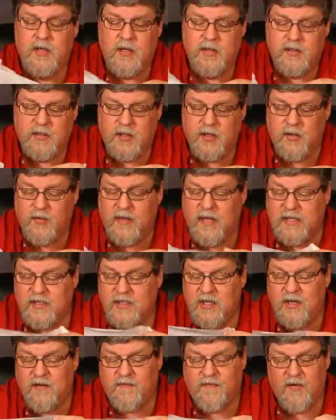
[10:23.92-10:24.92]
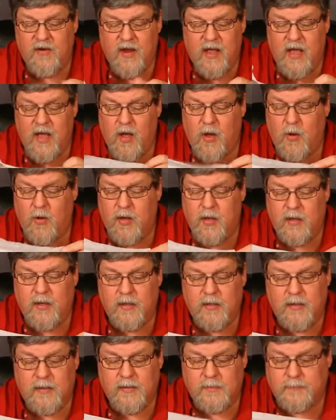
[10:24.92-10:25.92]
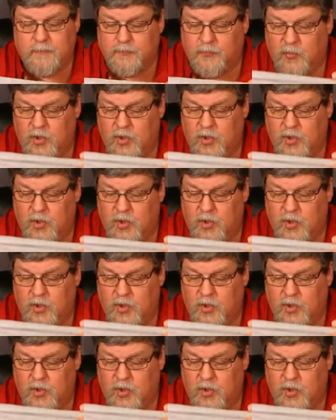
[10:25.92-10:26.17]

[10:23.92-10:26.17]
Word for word: So that's it for now.